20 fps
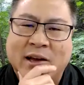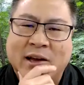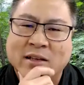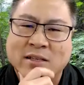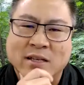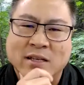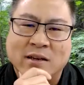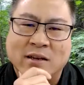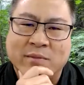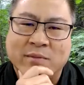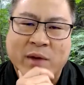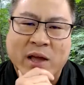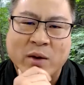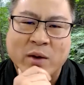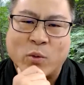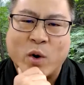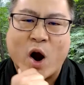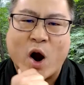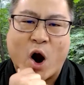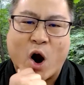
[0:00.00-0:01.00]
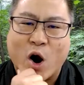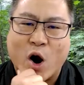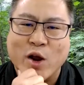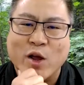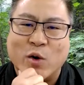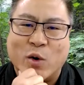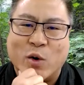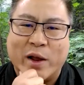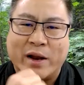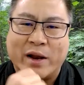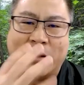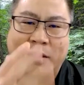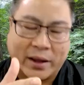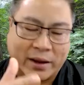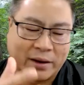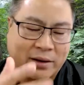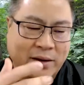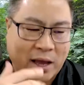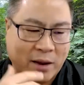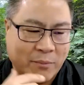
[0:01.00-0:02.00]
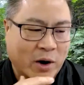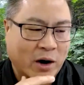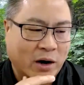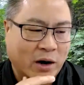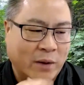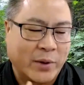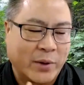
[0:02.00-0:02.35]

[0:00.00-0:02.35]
was like, man, where are you? And you're like, Denmark.